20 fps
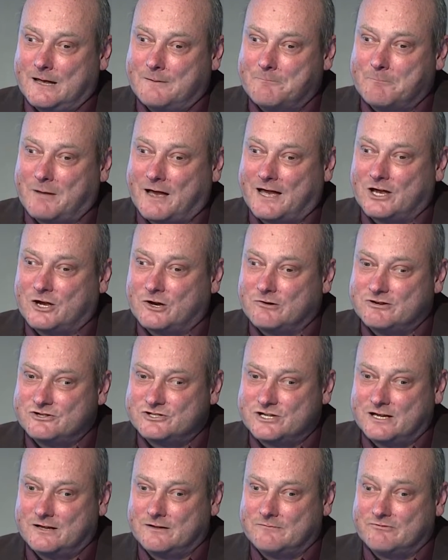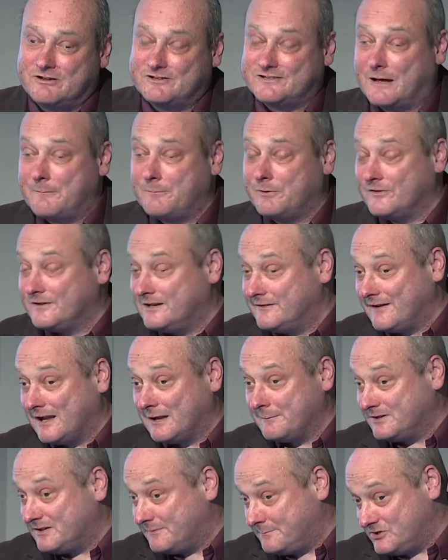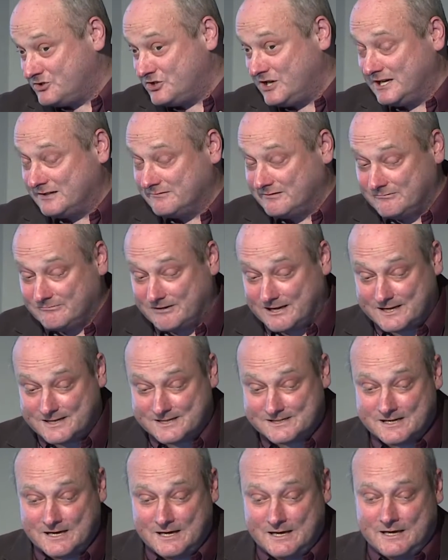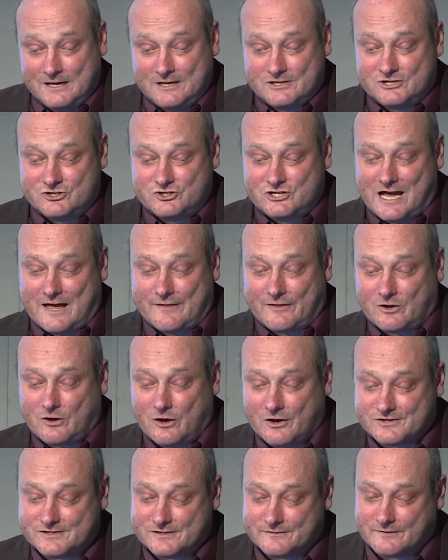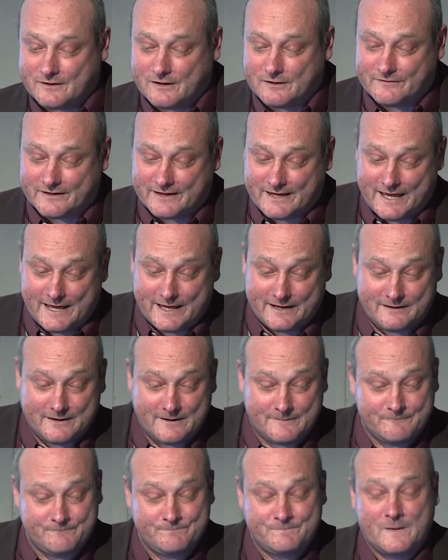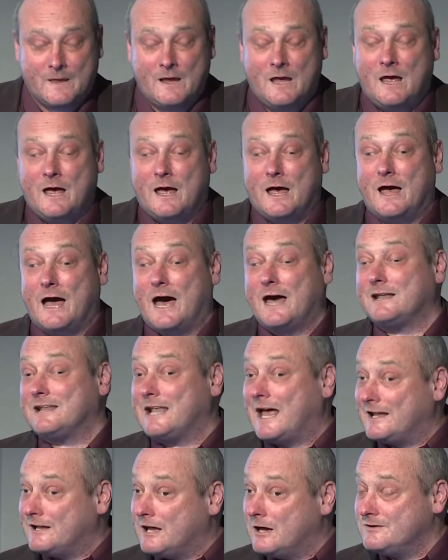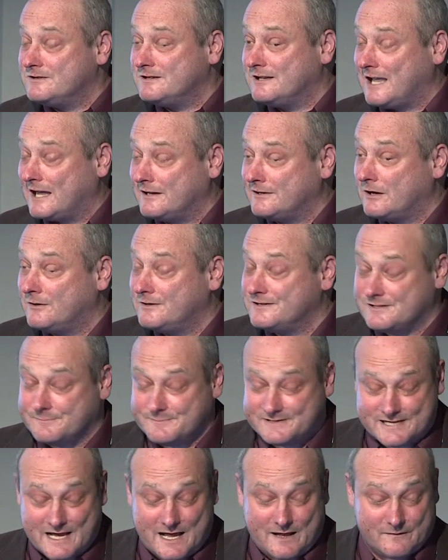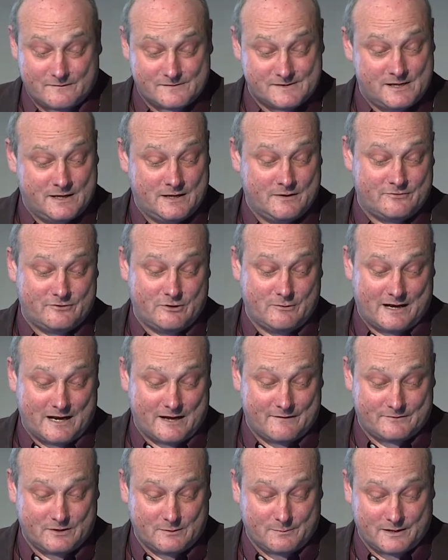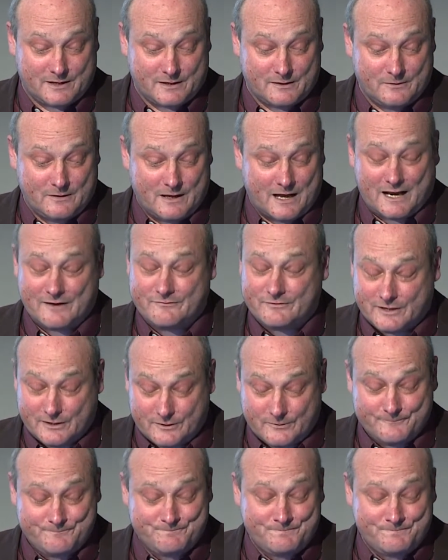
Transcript: by encouraging, for example, the development of machinery rings to share the cost of the kit. And landowners themselves through NFU.